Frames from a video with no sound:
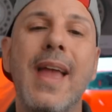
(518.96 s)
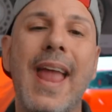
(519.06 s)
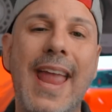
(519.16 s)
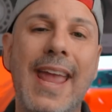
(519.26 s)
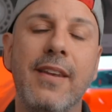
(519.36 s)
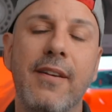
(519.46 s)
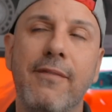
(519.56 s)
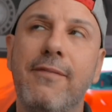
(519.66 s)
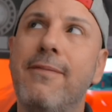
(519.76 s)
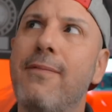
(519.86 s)
and
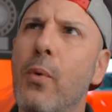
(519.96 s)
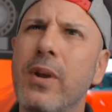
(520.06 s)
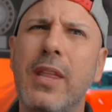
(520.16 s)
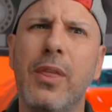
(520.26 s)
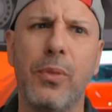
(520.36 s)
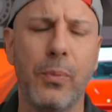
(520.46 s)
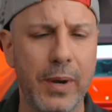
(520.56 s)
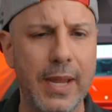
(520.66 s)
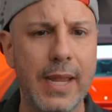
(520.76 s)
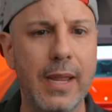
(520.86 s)

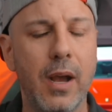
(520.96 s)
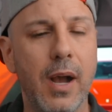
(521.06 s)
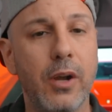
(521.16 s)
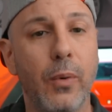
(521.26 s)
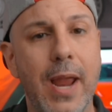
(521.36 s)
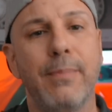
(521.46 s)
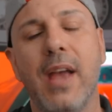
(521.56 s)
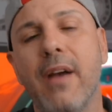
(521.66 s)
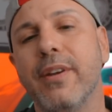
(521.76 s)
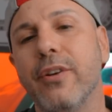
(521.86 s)
43 uh, grams
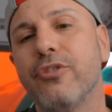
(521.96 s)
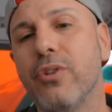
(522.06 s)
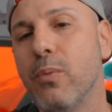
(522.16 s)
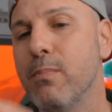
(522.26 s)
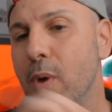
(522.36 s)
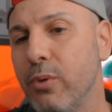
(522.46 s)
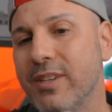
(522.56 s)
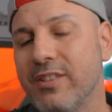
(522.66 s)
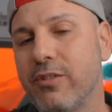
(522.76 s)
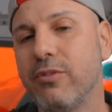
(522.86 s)
heavier. So most
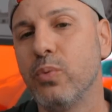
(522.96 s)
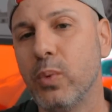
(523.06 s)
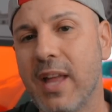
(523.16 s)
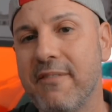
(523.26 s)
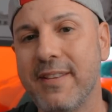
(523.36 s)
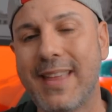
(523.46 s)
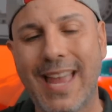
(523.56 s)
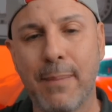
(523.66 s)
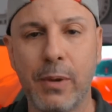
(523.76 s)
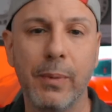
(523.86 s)
accessories will not fit, they
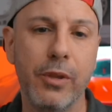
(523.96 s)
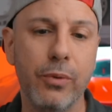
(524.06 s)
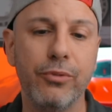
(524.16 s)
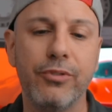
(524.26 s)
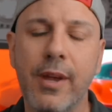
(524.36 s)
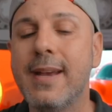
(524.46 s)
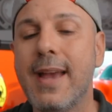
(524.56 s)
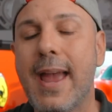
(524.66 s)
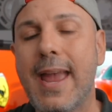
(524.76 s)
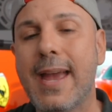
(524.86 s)
can't be reused
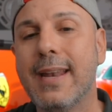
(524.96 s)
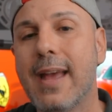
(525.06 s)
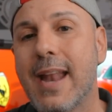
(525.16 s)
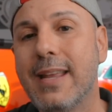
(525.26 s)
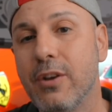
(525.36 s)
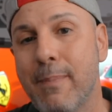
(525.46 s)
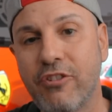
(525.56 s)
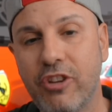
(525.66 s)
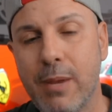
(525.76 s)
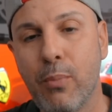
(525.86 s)
and any of your
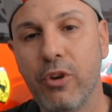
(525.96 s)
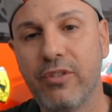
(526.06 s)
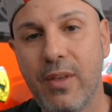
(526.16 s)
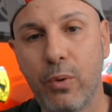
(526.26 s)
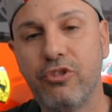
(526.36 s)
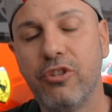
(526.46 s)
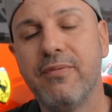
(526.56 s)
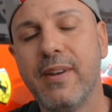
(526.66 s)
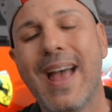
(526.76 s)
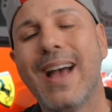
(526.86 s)
Magic keyboards, those should
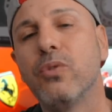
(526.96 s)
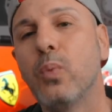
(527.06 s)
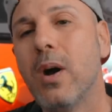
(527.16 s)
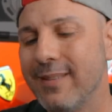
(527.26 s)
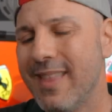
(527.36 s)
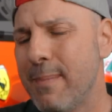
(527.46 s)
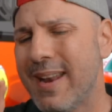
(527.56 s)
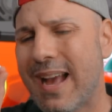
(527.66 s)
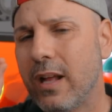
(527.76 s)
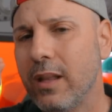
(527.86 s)
fit as well. They might
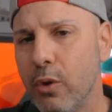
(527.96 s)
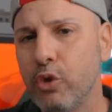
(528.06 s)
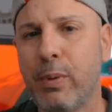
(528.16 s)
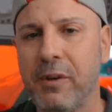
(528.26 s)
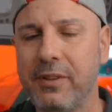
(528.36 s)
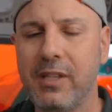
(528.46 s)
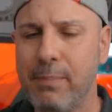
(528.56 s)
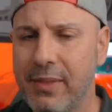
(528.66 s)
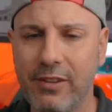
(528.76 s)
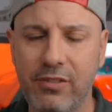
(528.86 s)
not close perfectly,
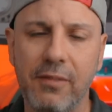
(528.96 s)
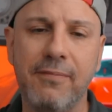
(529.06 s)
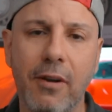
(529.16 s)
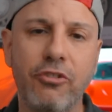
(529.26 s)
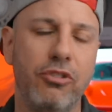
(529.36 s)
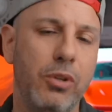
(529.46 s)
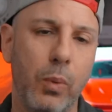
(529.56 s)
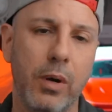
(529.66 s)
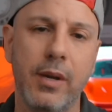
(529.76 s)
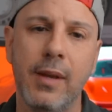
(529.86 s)
but they still functionally
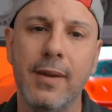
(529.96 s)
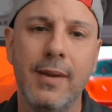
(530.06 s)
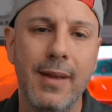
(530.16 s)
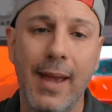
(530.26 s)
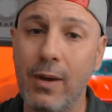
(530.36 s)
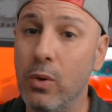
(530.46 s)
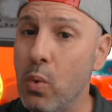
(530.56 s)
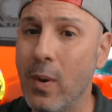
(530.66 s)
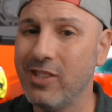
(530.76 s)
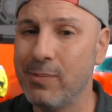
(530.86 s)
work. And who
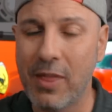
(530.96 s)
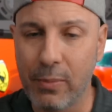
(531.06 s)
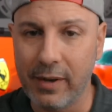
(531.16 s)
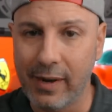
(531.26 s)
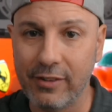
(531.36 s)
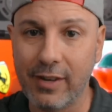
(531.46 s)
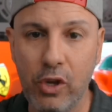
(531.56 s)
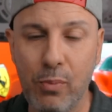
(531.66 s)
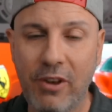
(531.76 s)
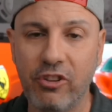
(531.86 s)
wants to spend $300 on a
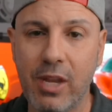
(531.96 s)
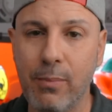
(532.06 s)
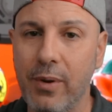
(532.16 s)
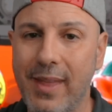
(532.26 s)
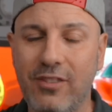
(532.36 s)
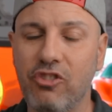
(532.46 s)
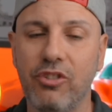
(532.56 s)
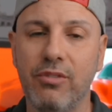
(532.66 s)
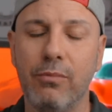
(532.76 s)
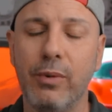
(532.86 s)
new Magic keyboard? That's
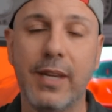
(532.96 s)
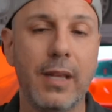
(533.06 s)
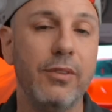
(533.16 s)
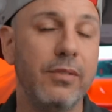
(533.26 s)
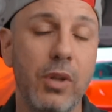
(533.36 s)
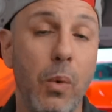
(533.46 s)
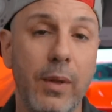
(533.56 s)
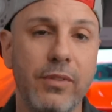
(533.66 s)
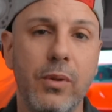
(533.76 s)
just ridiculous. No one wants to do